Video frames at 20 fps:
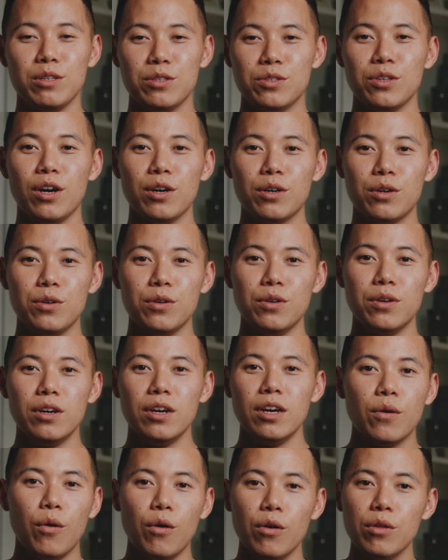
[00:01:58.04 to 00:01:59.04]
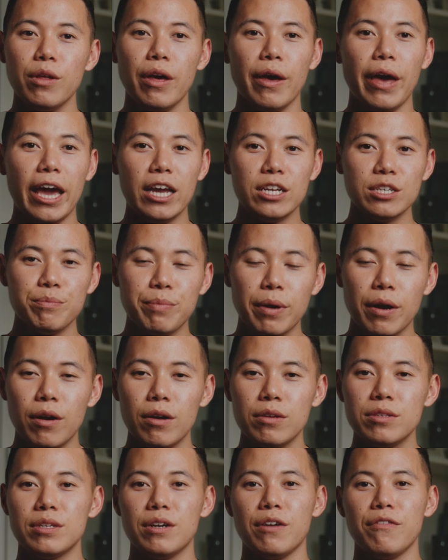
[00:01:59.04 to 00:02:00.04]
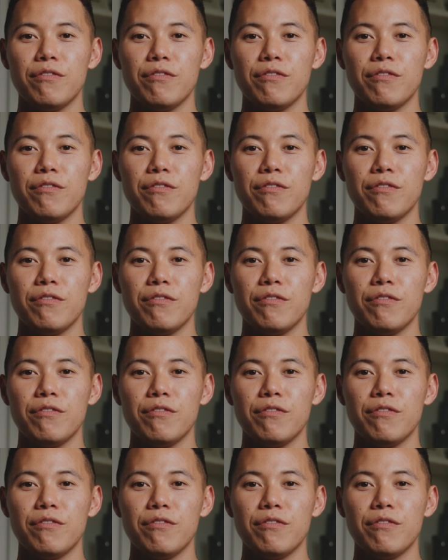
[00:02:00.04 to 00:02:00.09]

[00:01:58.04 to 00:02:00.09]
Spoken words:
circle. All the Asian parents in our